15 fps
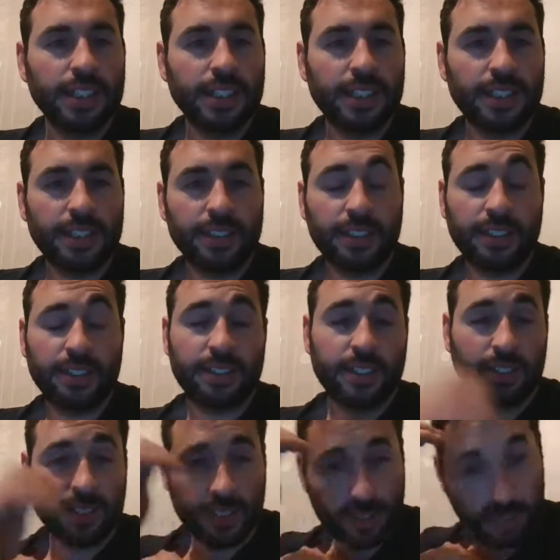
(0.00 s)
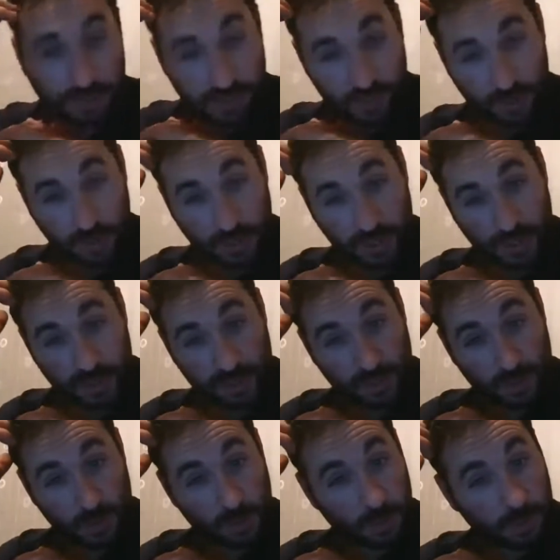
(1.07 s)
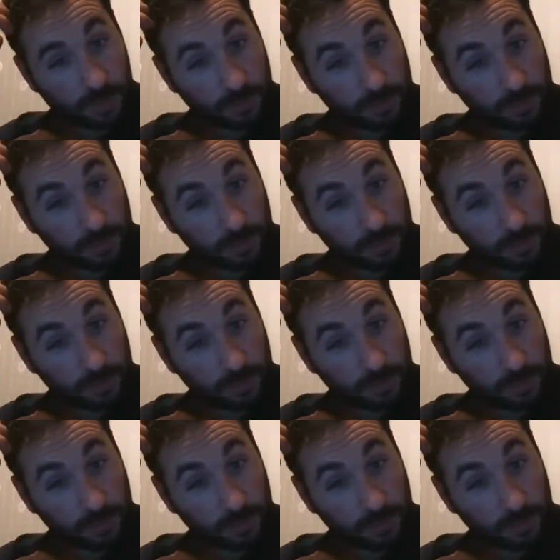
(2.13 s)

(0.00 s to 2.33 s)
And I started using it today, so